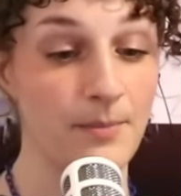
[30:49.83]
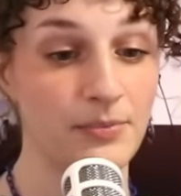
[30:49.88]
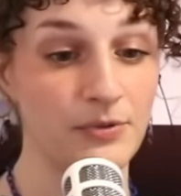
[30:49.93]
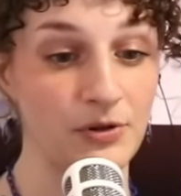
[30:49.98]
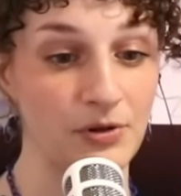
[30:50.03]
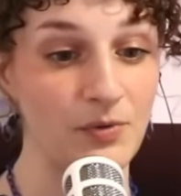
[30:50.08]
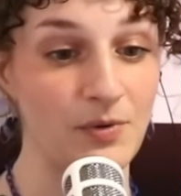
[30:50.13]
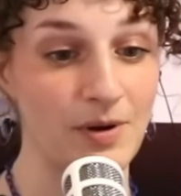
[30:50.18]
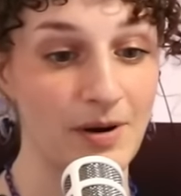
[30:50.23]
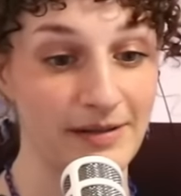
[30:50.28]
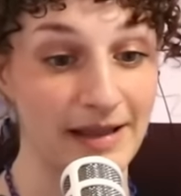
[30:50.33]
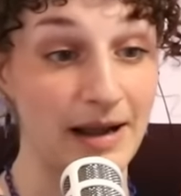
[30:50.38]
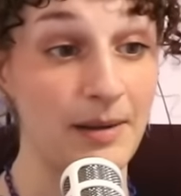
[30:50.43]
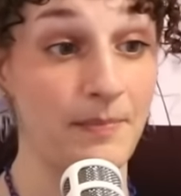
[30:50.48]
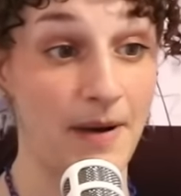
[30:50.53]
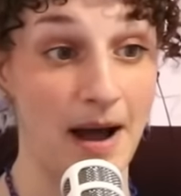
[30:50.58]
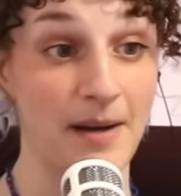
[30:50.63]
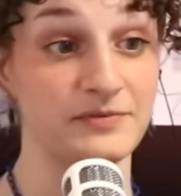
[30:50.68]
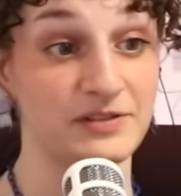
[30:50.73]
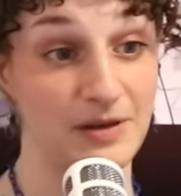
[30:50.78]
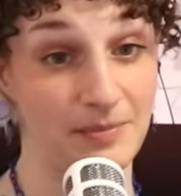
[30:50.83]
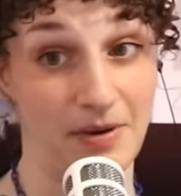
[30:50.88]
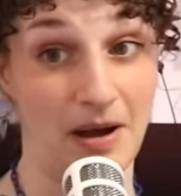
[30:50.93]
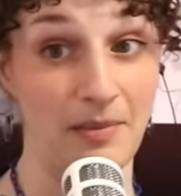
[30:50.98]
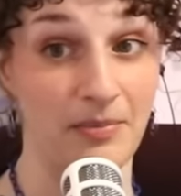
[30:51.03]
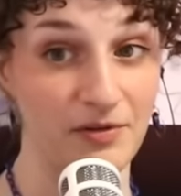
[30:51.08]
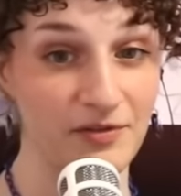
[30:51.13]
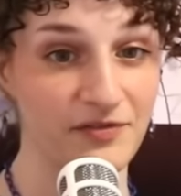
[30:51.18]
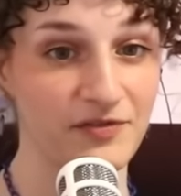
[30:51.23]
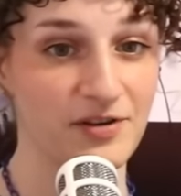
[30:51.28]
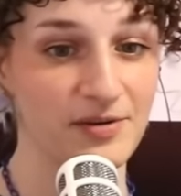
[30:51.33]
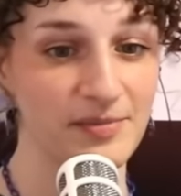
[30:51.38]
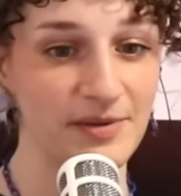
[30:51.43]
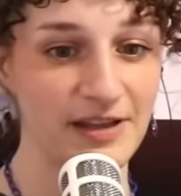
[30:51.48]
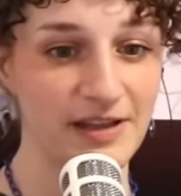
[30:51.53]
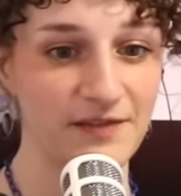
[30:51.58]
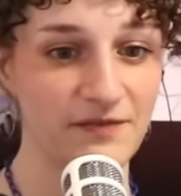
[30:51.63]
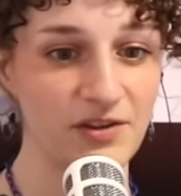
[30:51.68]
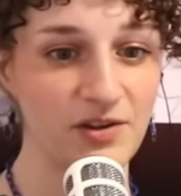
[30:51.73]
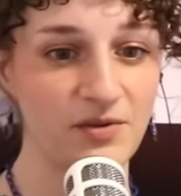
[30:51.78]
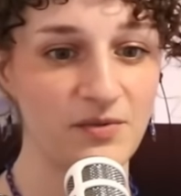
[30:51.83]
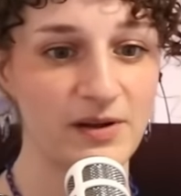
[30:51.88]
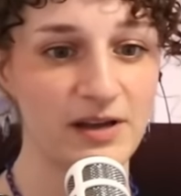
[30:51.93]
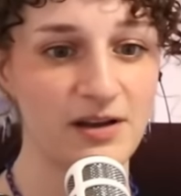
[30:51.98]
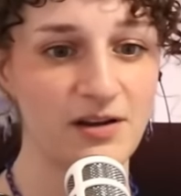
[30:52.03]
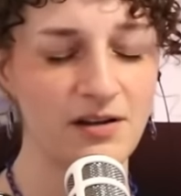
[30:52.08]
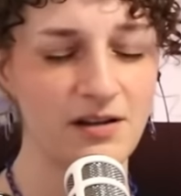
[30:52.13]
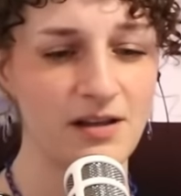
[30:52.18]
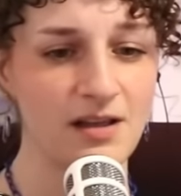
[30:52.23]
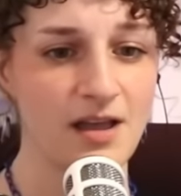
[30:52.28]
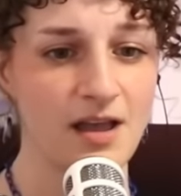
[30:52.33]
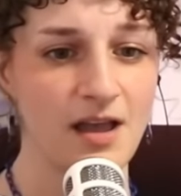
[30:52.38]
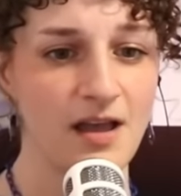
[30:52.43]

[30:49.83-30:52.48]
blew like popped a bubble for me if you will